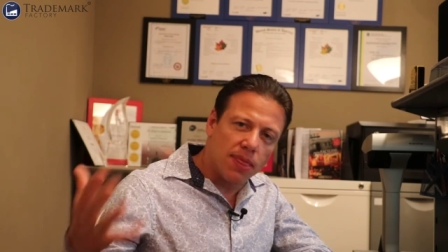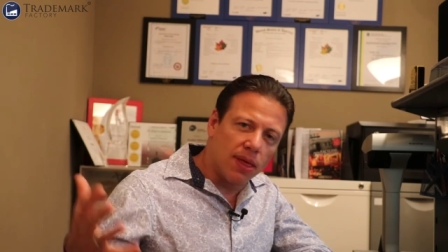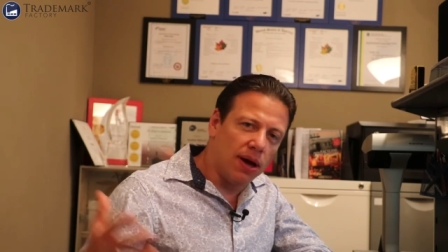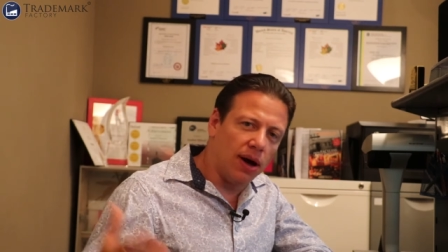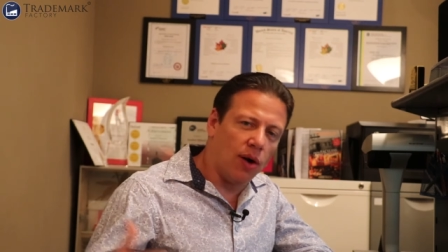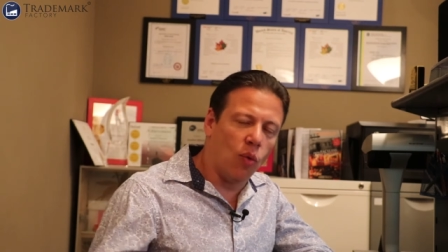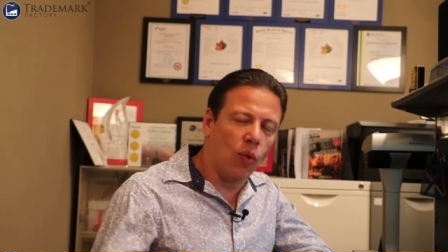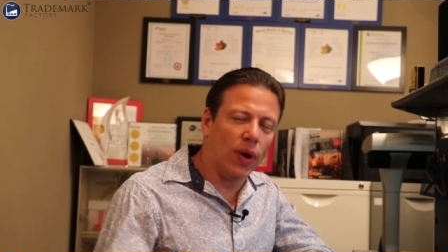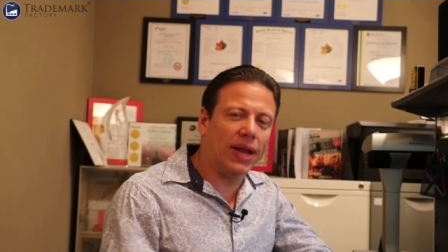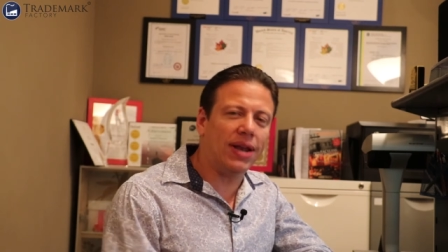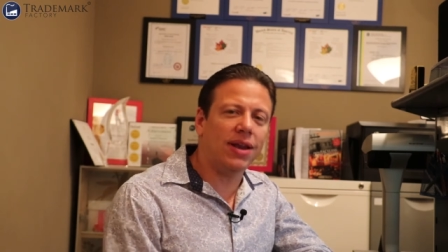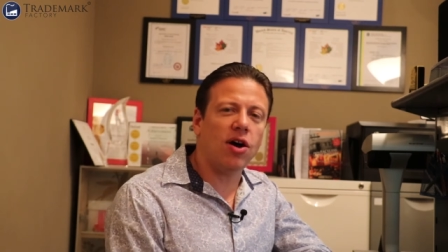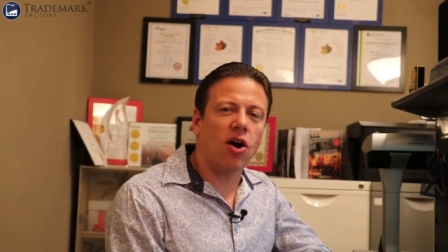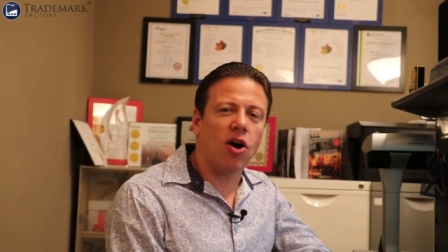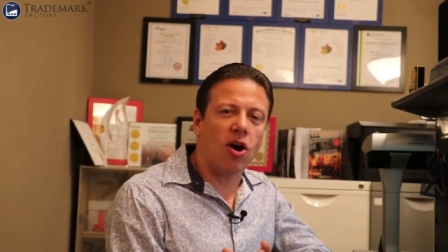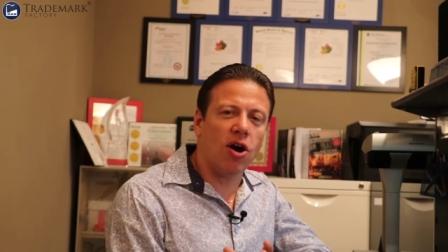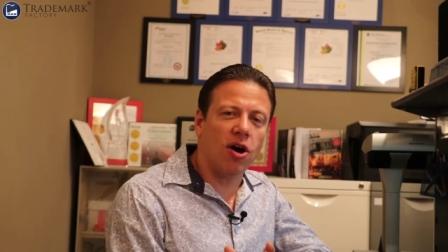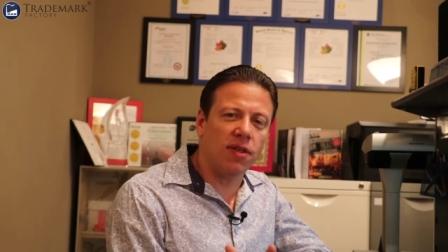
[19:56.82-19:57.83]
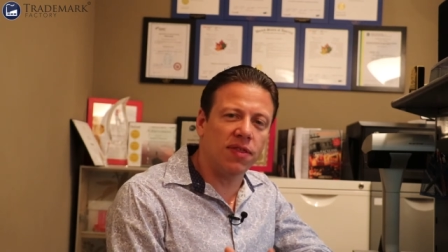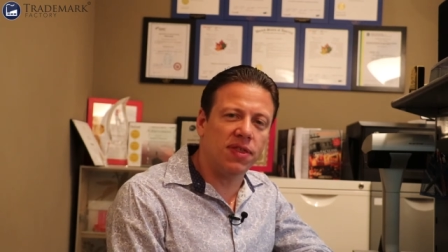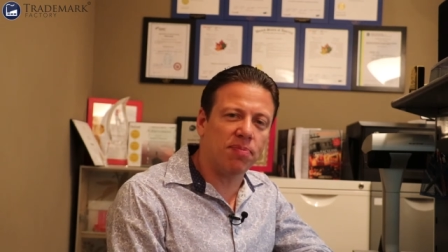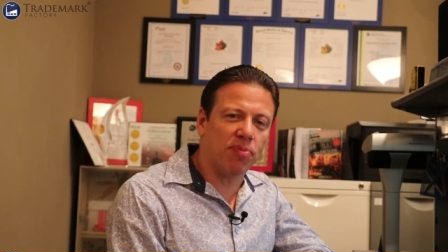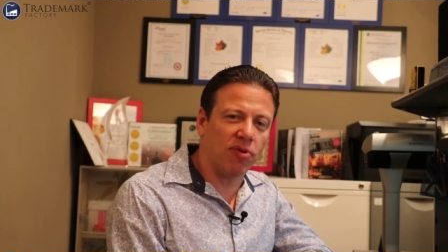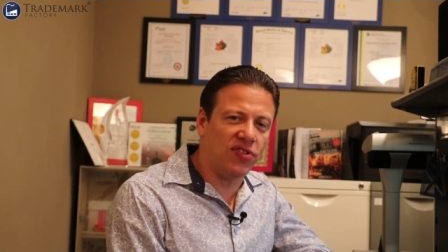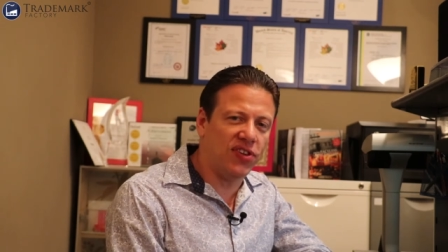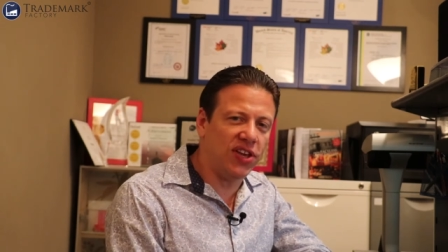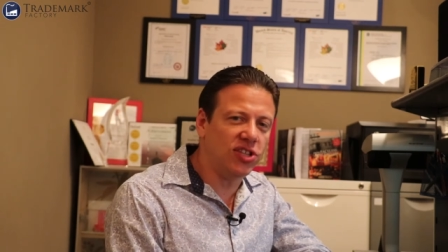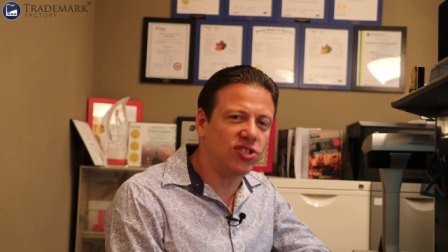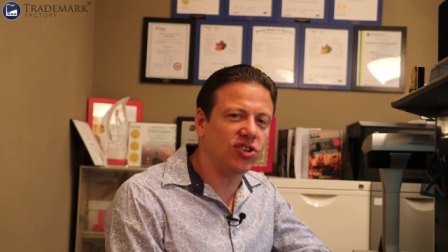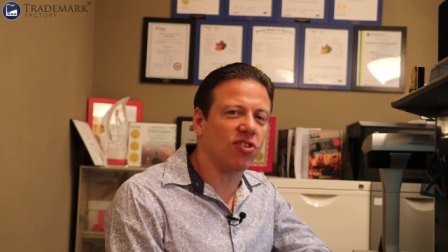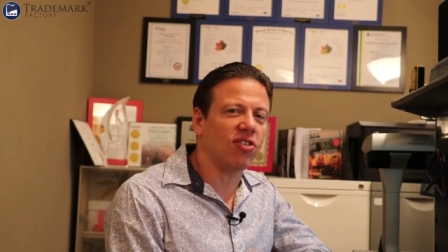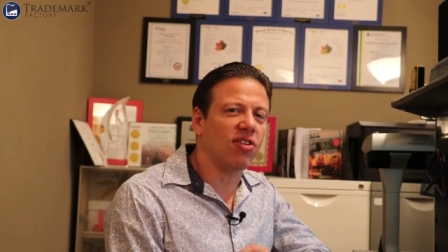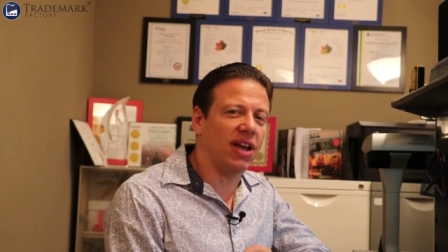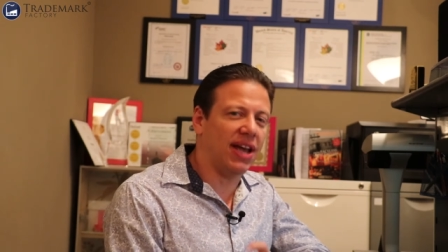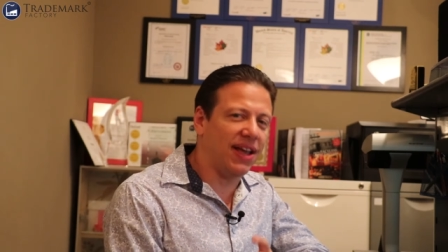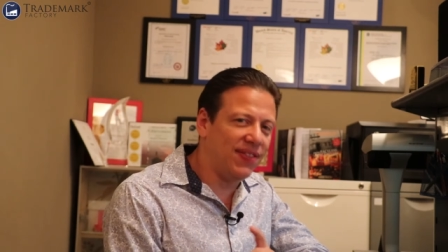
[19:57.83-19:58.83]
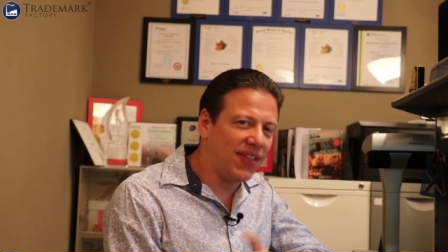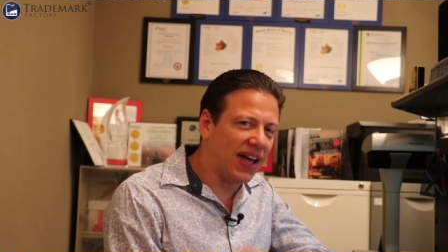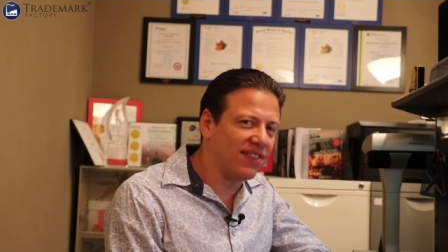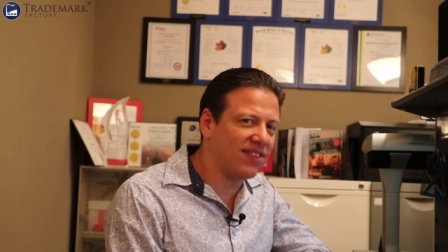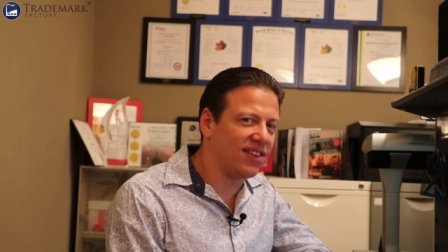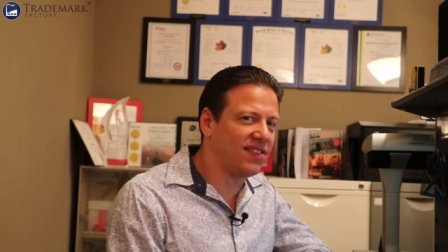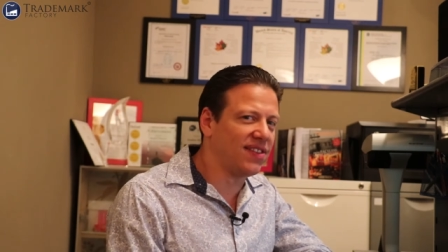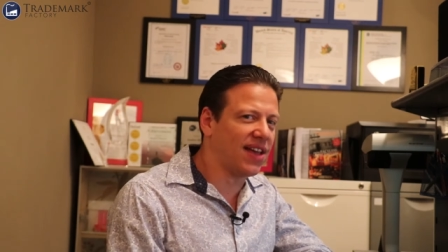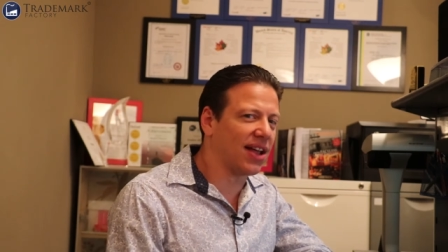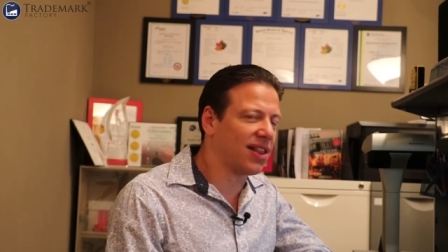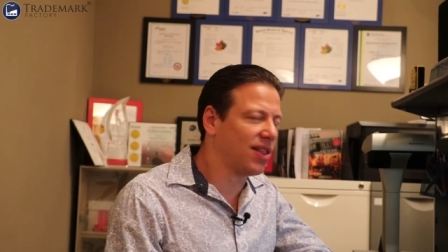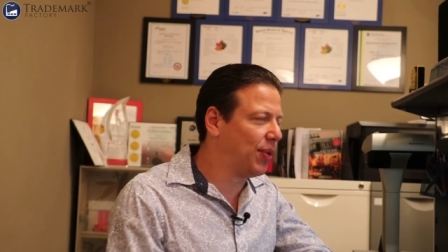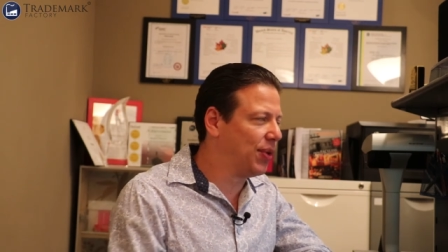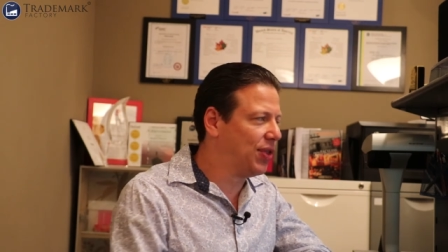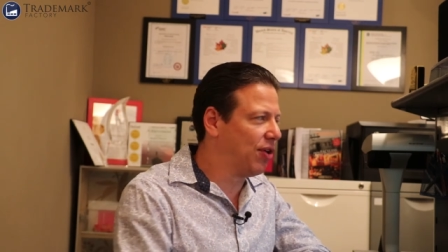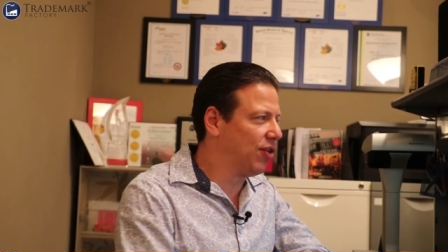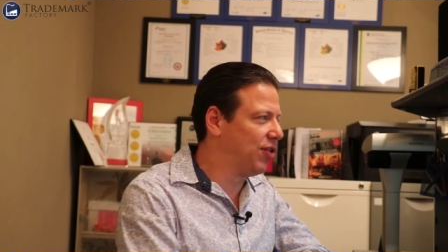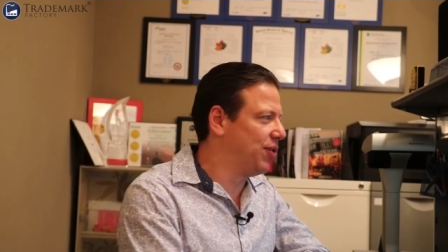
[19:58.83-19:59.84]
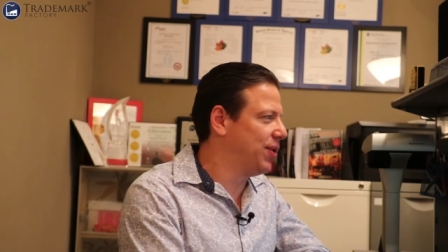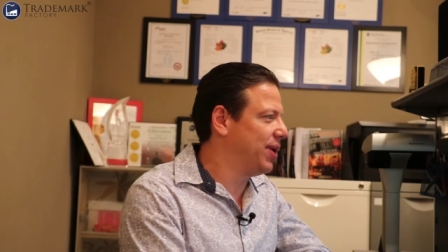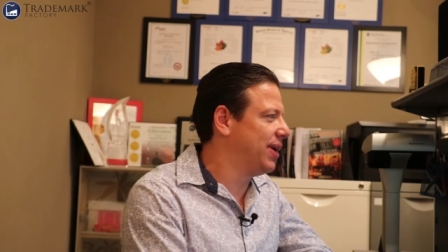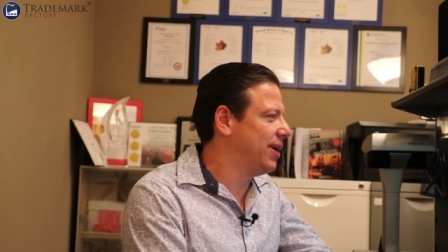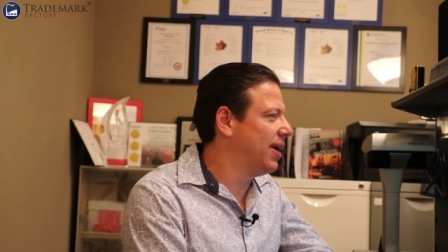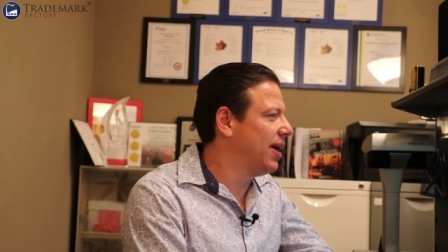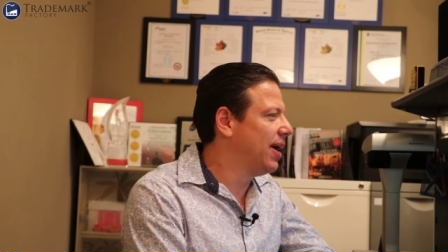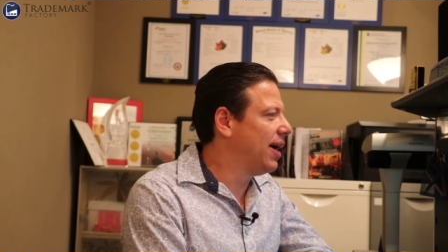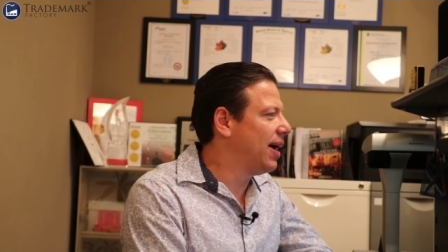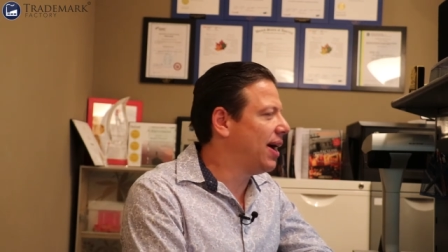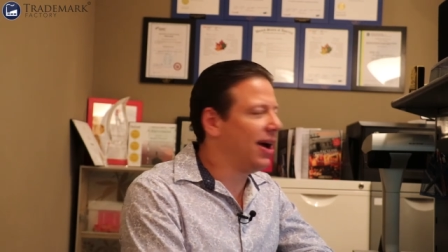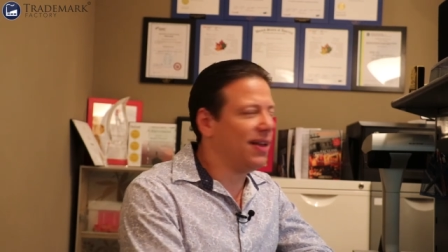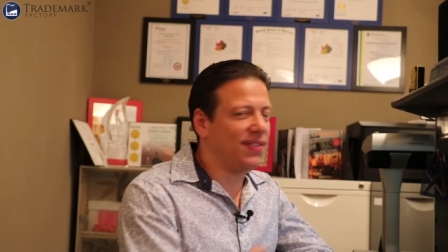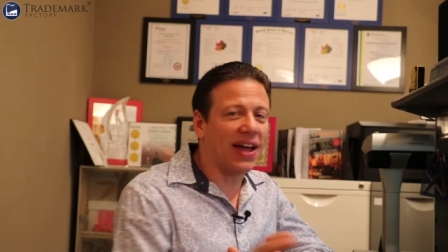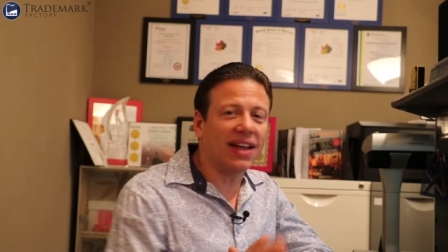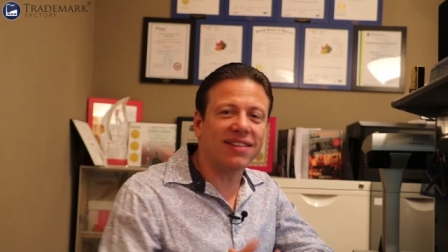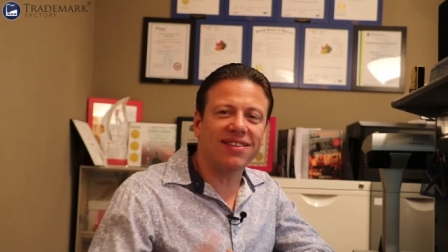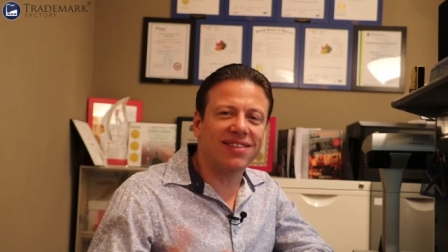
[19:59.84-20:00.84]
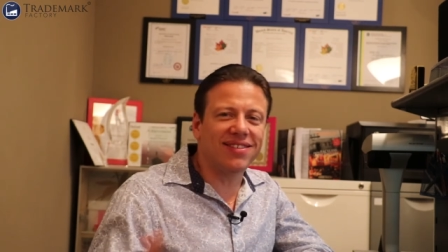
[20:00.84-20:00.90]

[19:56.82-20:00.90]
uh, on the procedure. And that's exactly what they're doing. Uh, that's